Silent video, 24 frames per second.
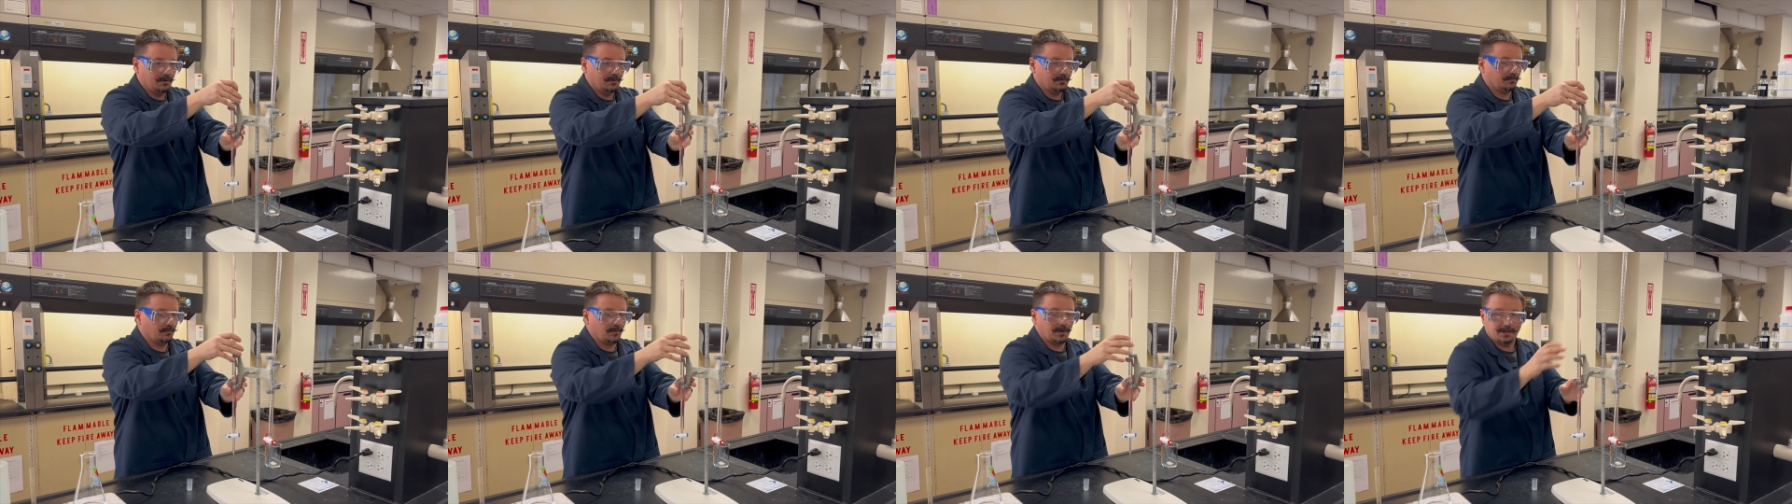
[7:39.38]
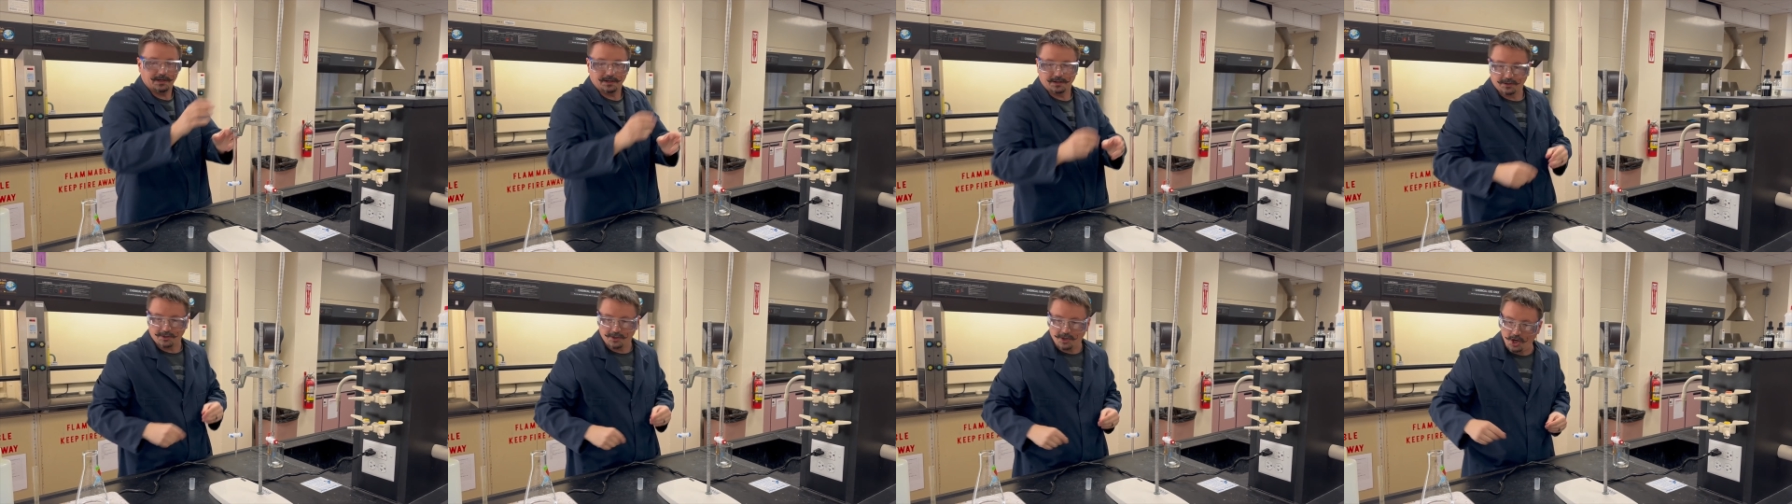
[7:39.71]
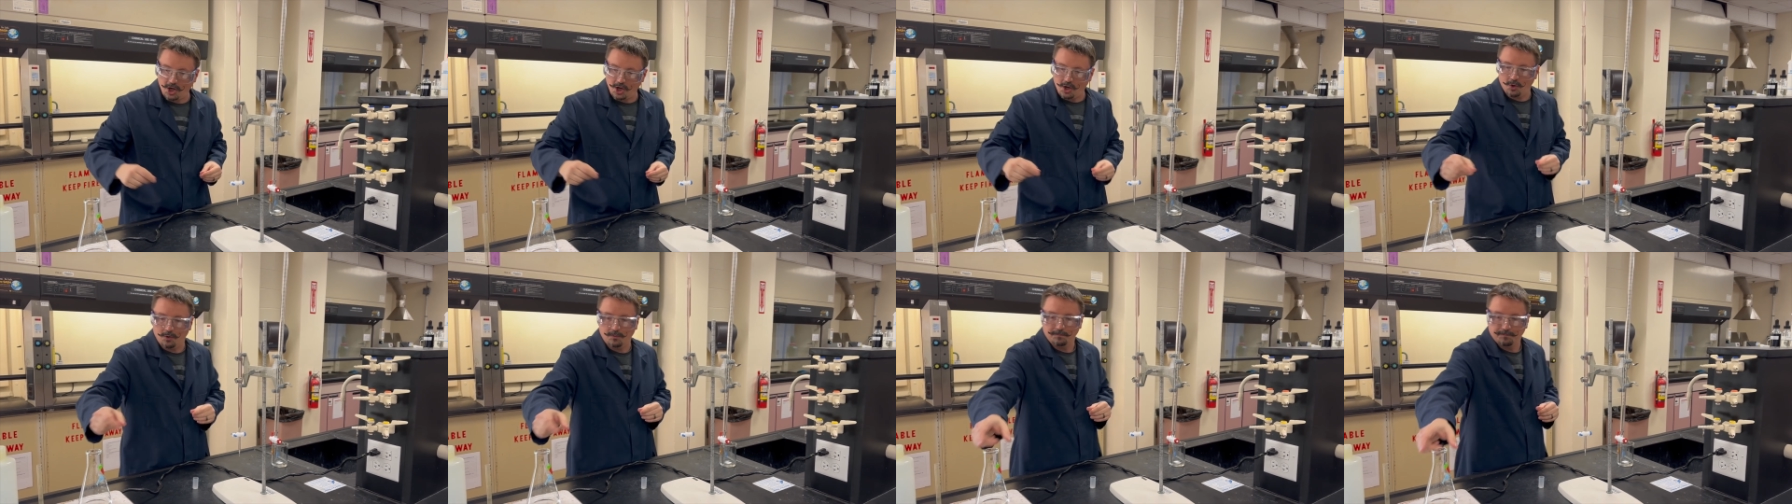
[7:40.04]
ready to
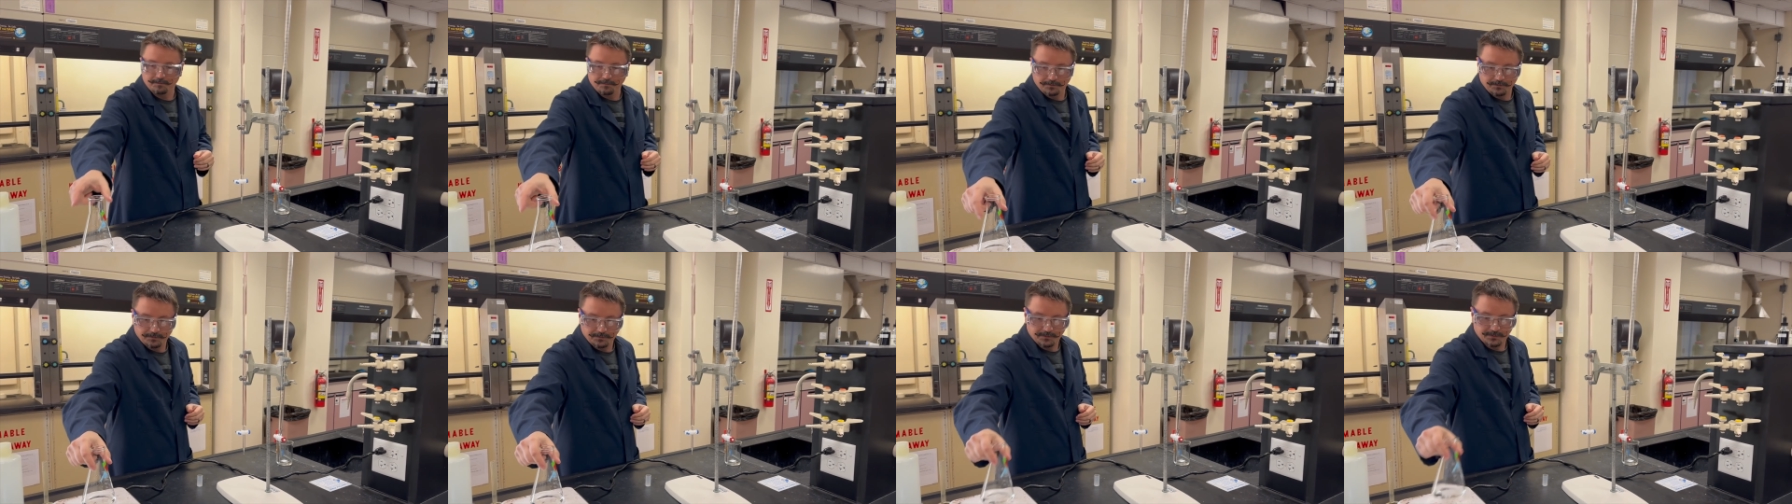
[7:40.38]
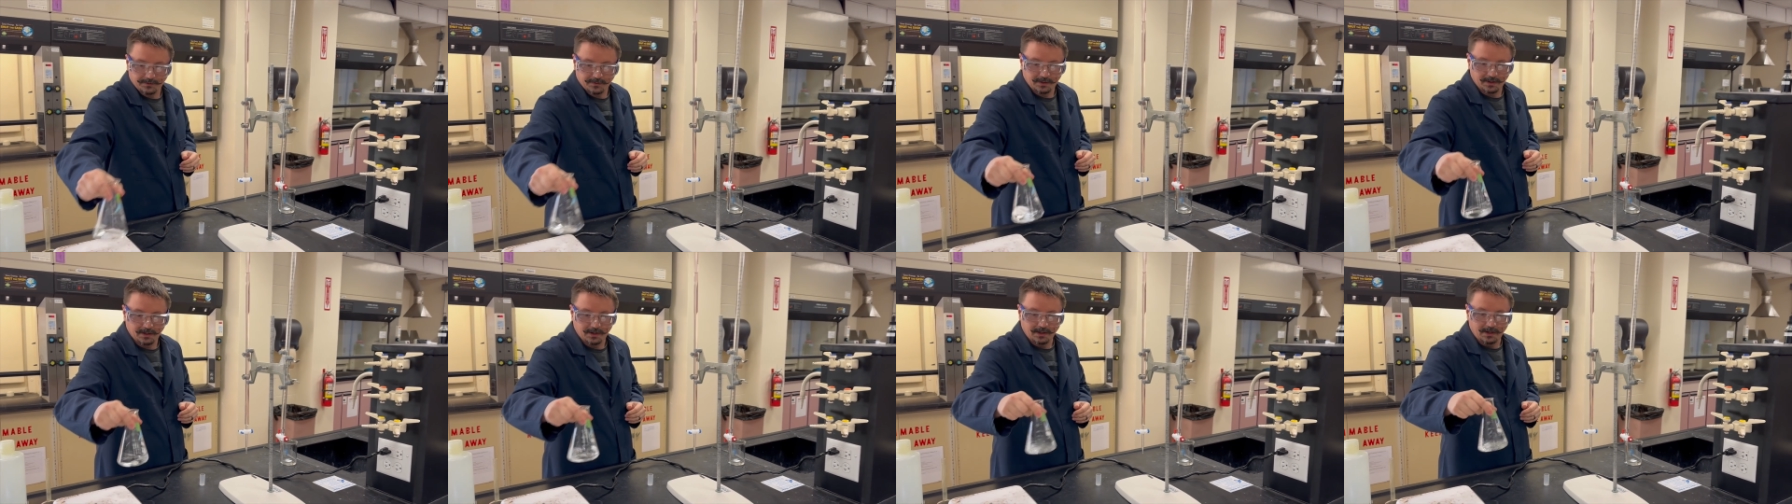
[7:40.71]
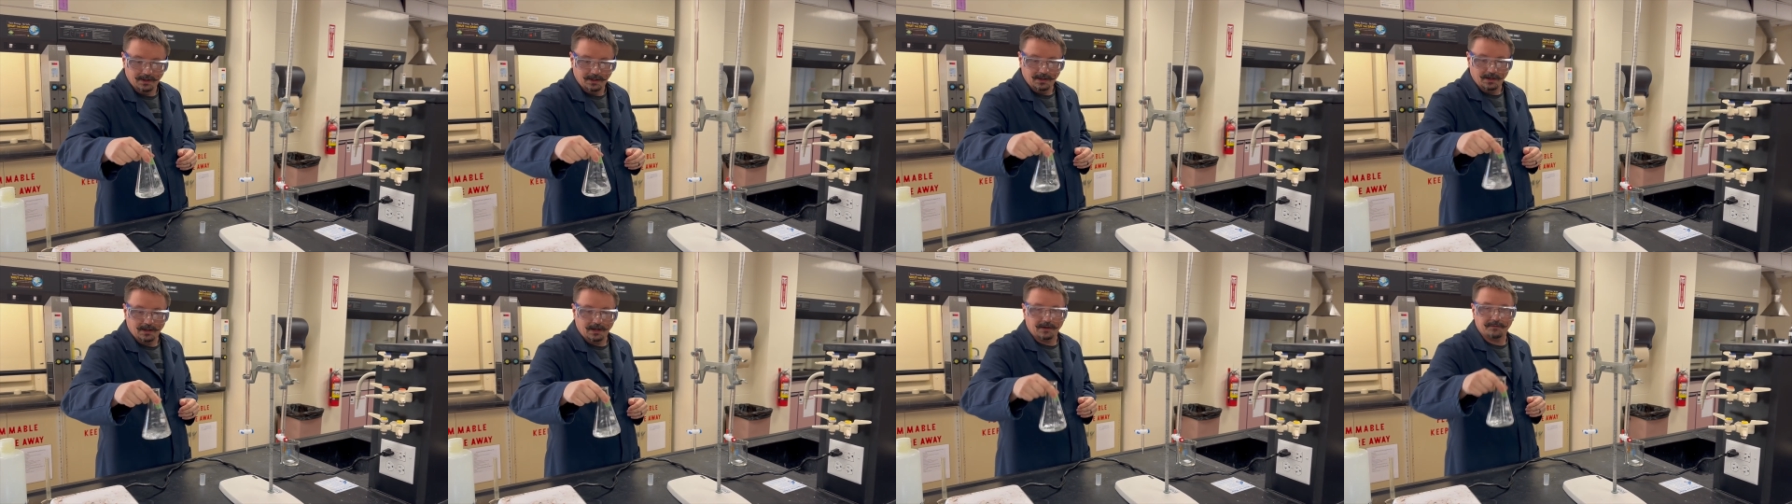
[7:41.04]
go.
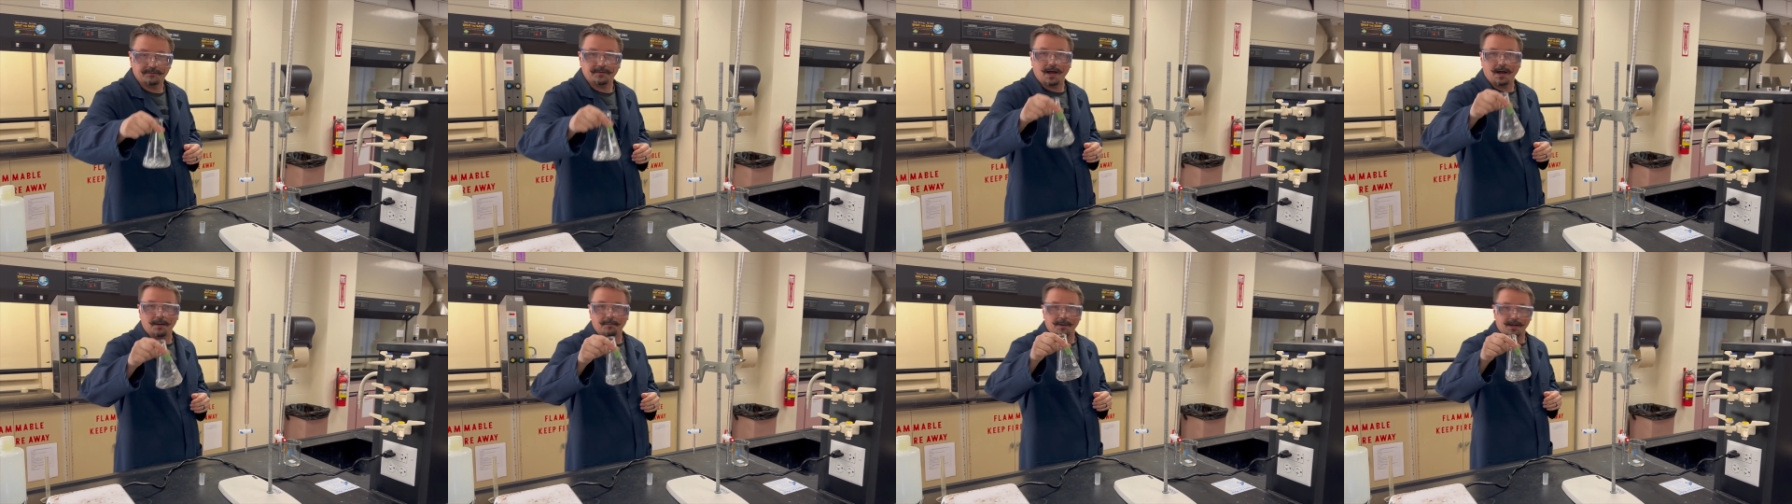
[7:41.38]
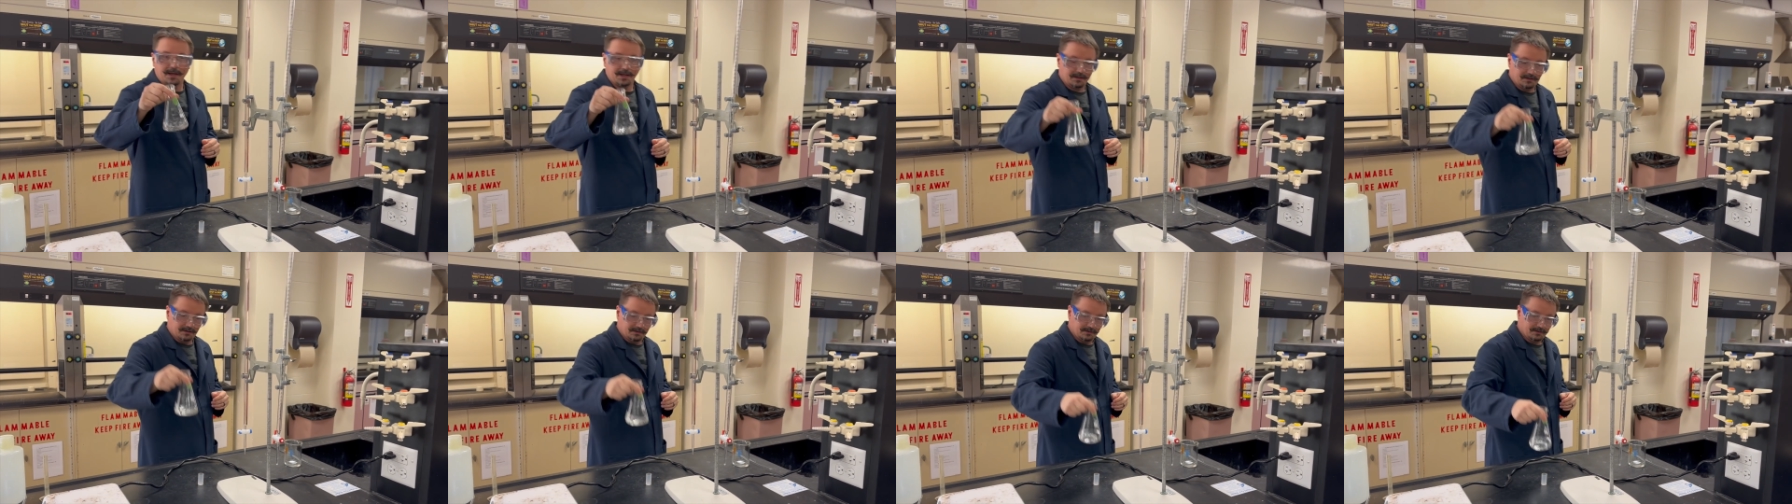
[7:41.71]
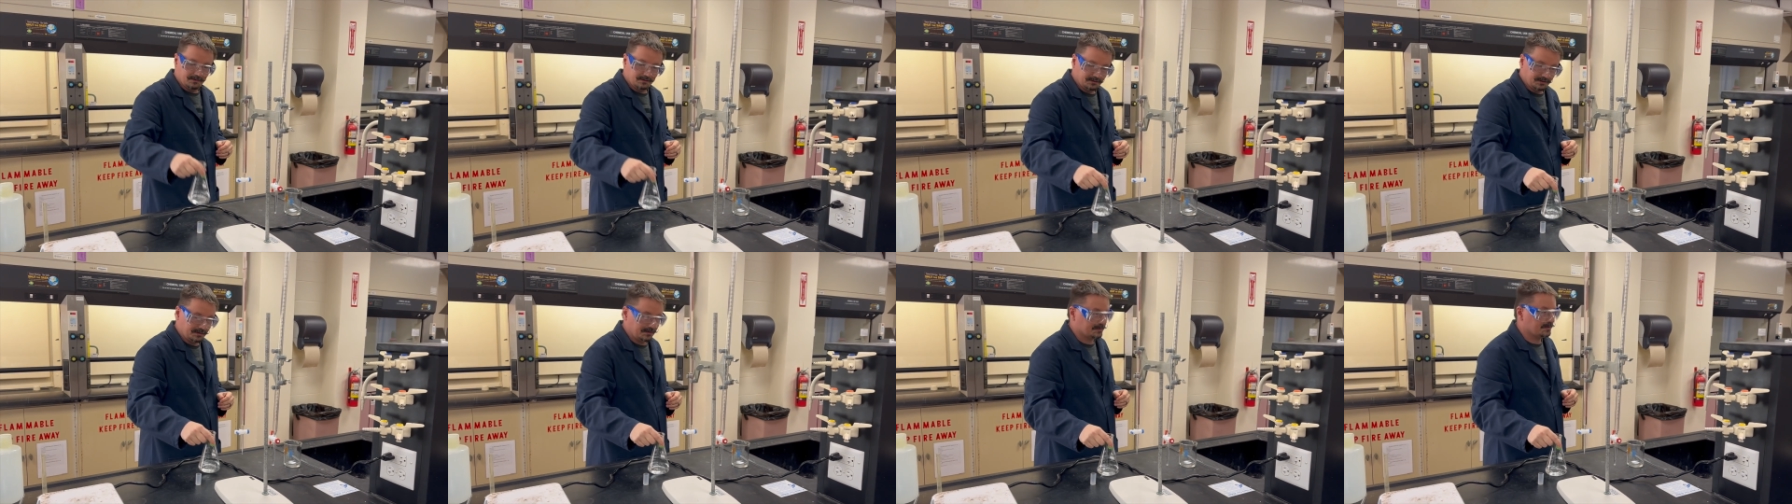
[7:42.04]
I've got my
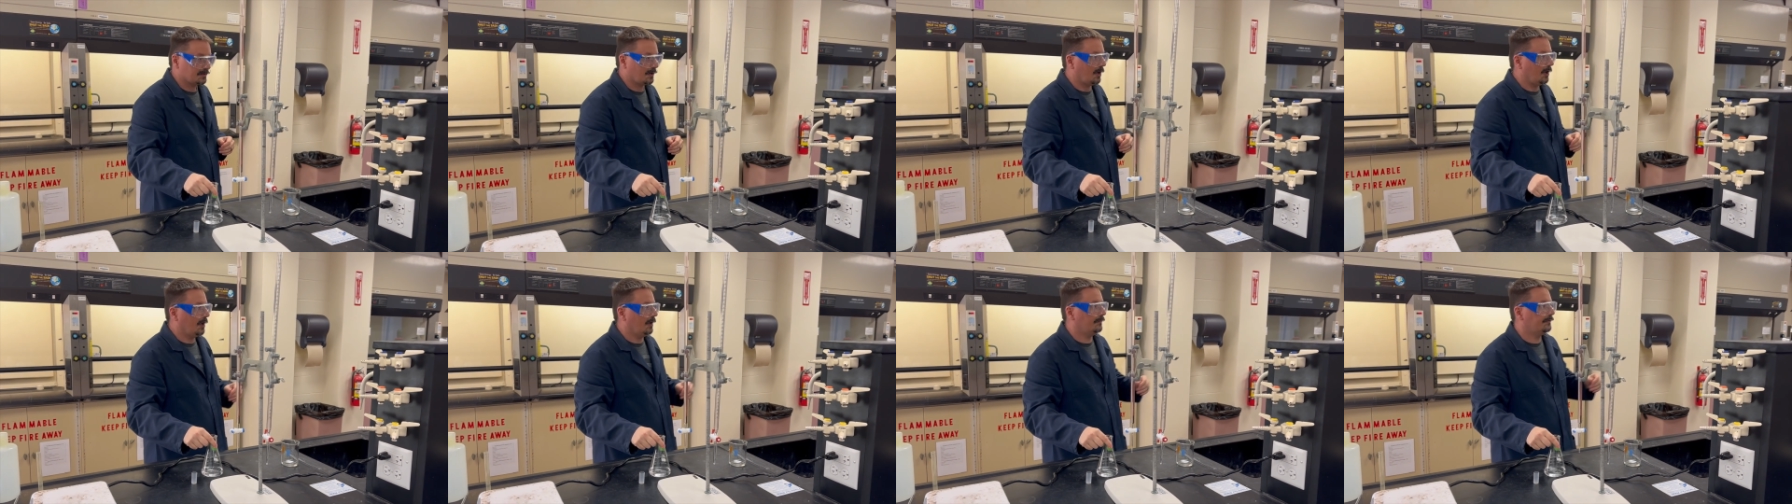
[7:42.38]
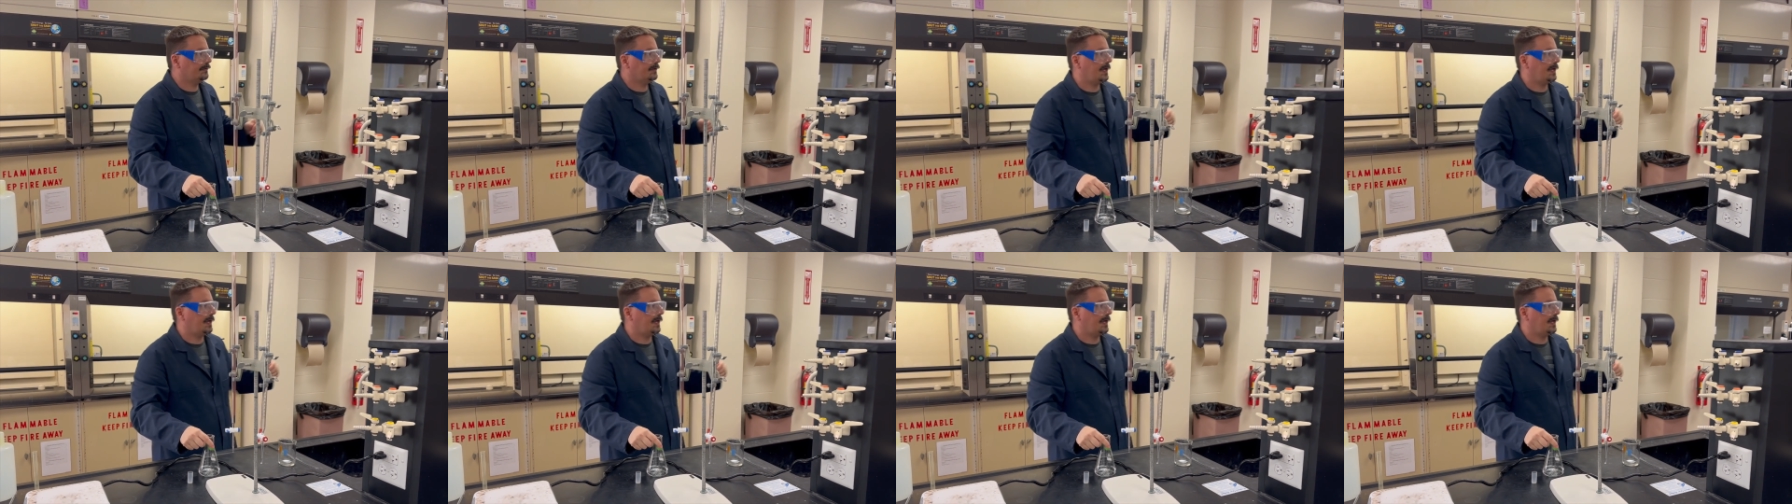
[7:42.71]
dissolved